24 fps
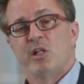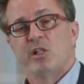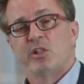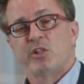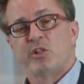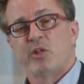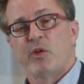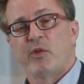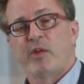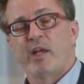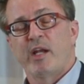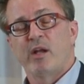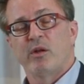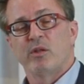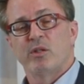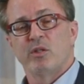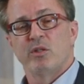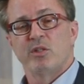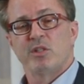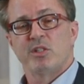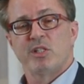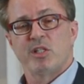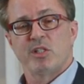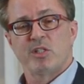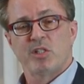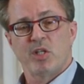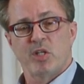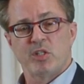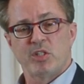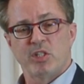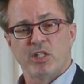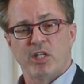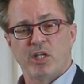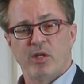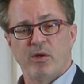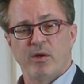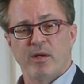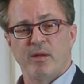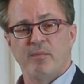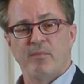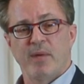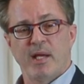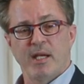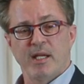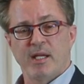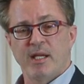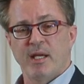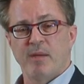so they don't lose their Social Security and
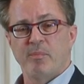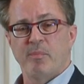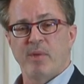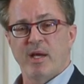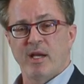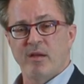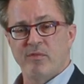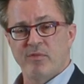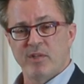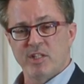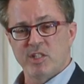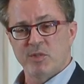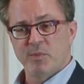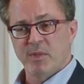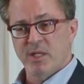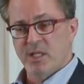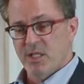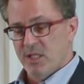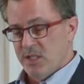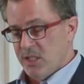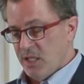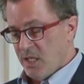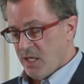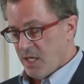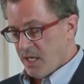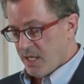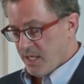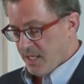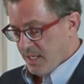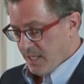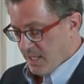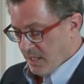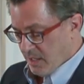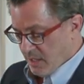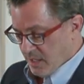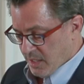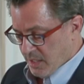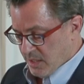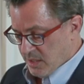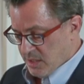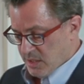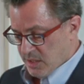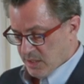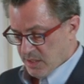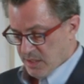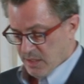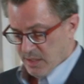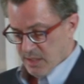Medicaid benefits because they got an
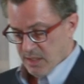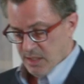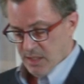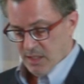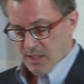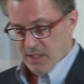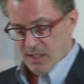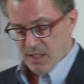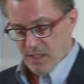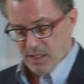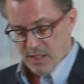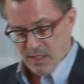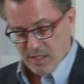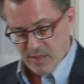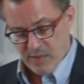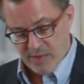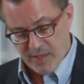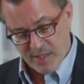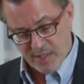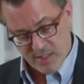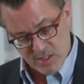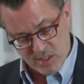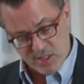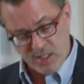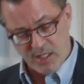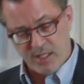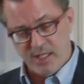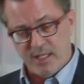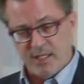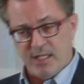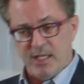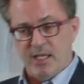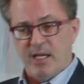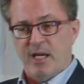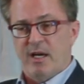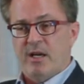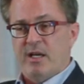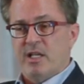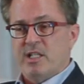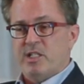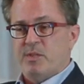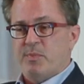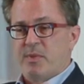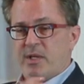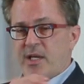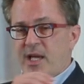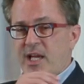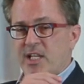inheritance. They can still get the inheritance,
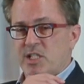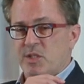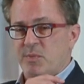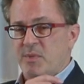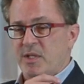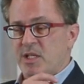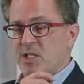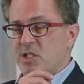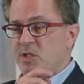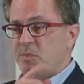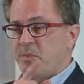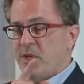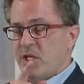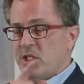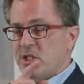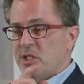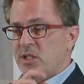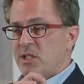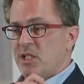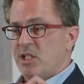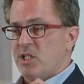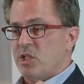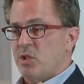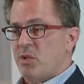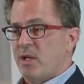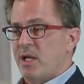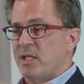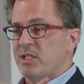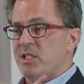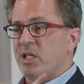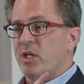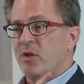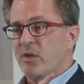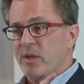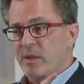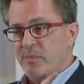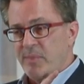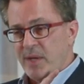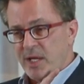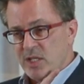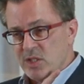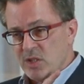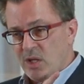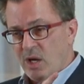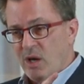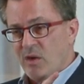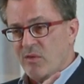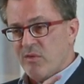but it has to be in a special needs trust that only
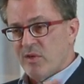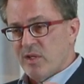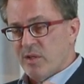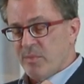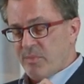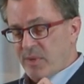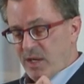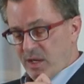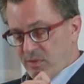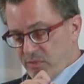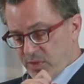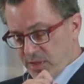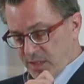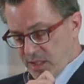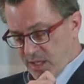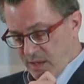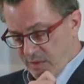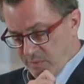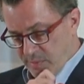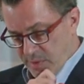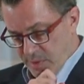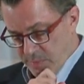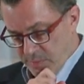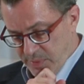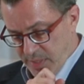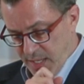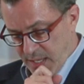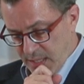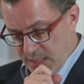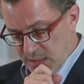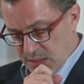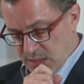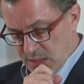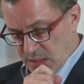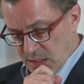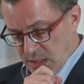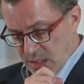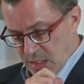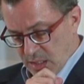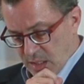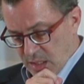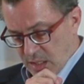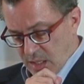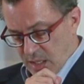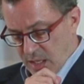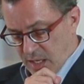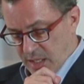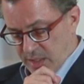pays over and above what the government pays.
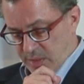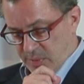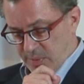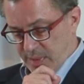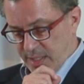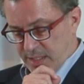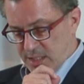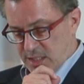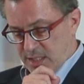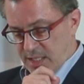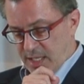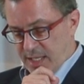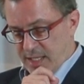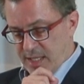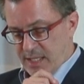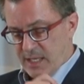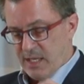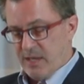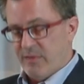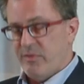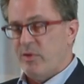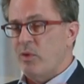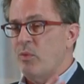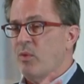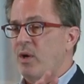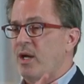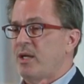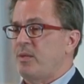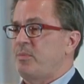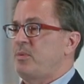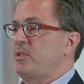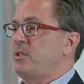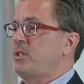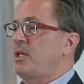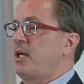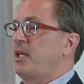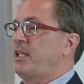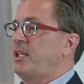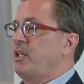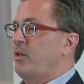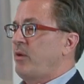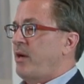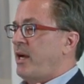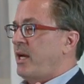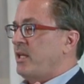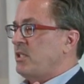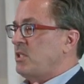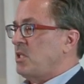On the right side there, if you want to protect
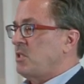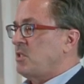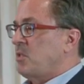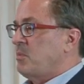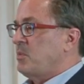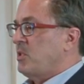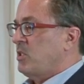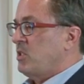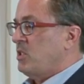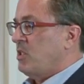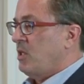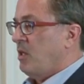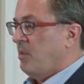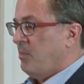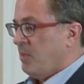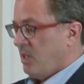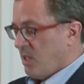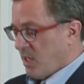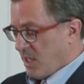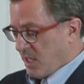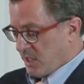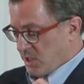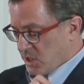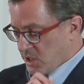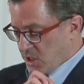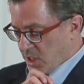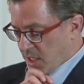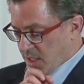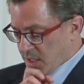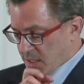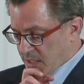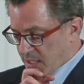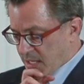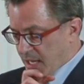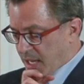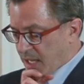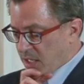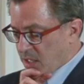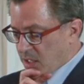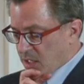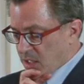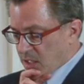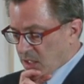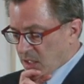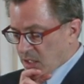your assets from nursing home costs, check that.